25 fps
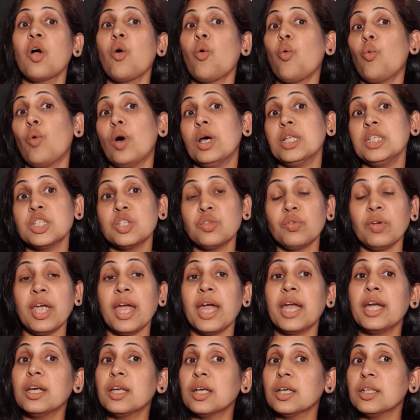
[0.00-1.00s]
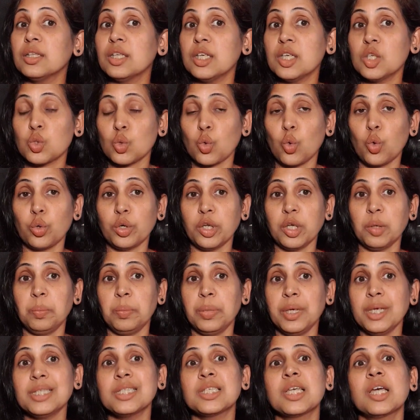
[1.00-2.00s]
Once we enter these
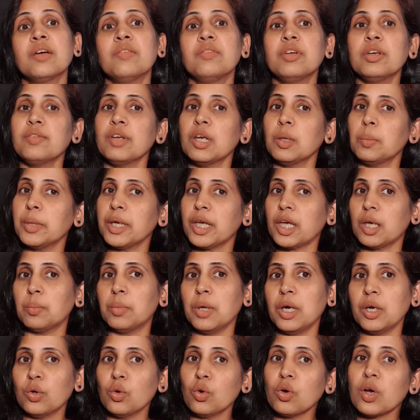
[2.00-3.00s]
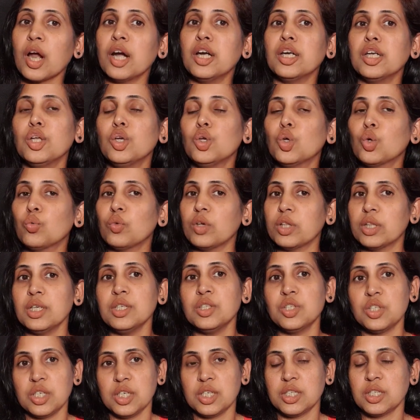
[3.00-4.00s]
OTPs, we will be able to continue with the
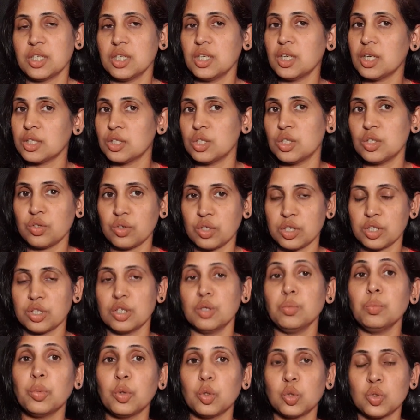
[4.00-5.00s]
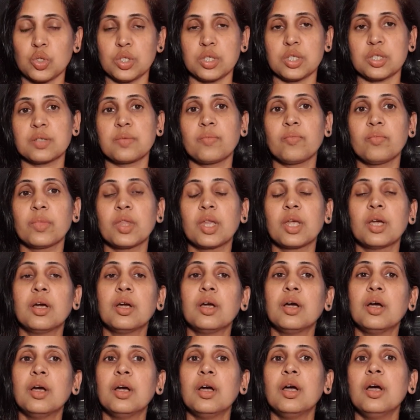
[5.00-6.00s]
GST registration process.
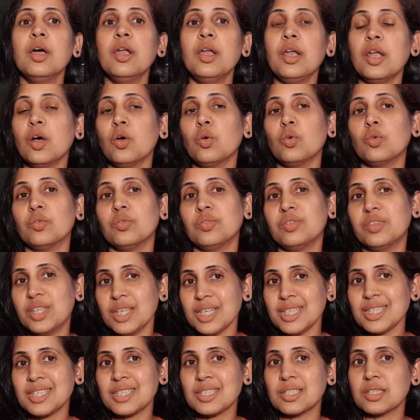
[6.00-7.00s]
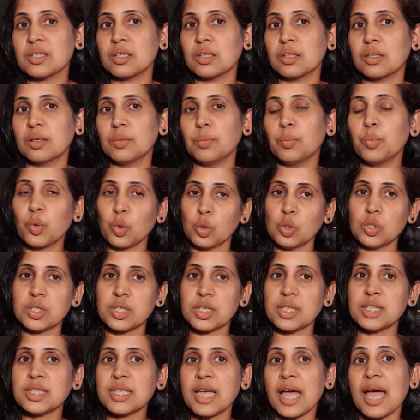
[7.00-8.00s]
Now, this
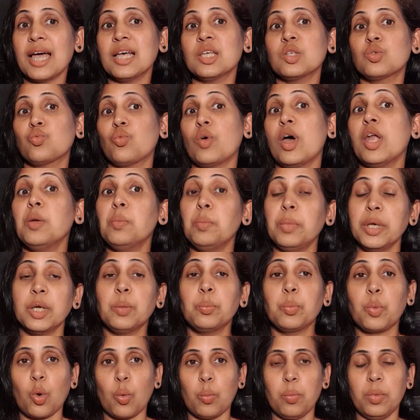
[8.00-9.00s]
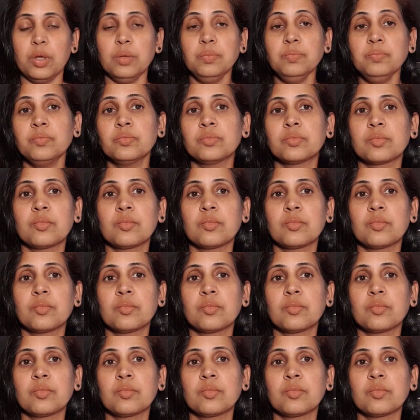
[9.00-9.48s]
process has one big problem.